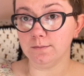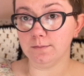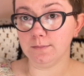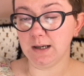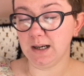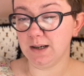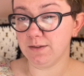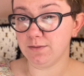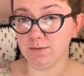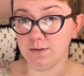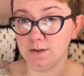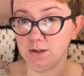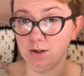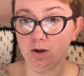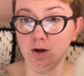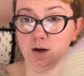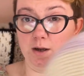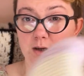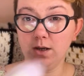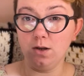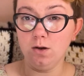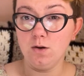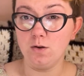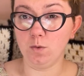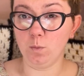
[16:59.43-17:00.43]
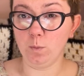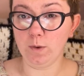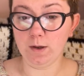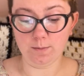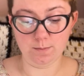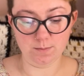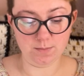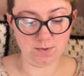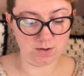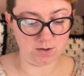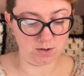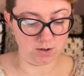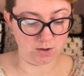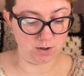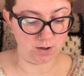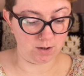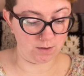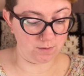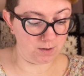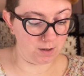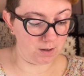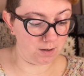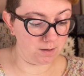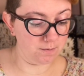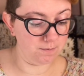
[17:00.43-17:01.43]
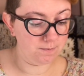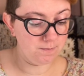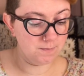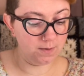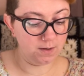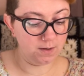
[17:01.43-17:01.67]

I haven't really got any other whips to show you,